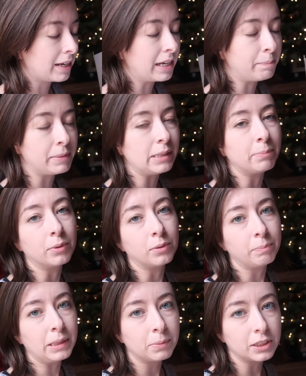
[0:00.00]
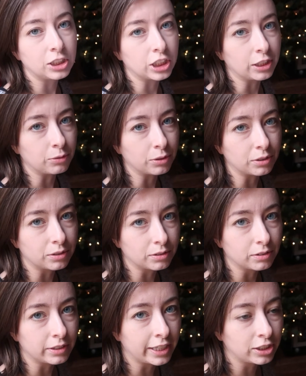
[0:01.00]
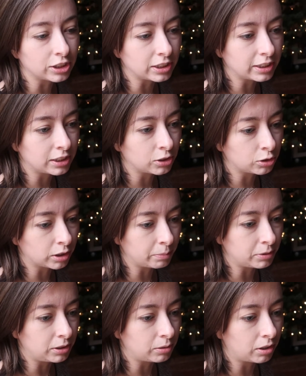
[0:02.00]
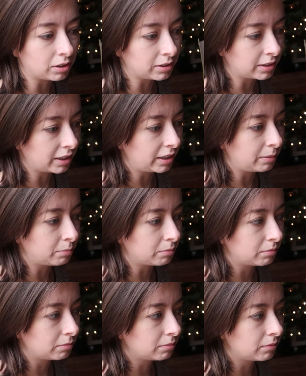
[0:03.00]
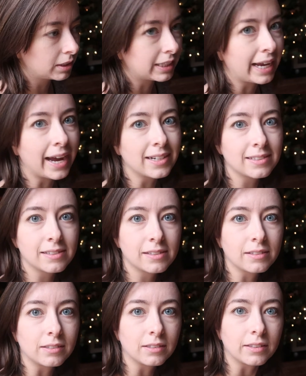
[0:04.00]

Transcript: and people in general, they just interrupt you all the time. Cats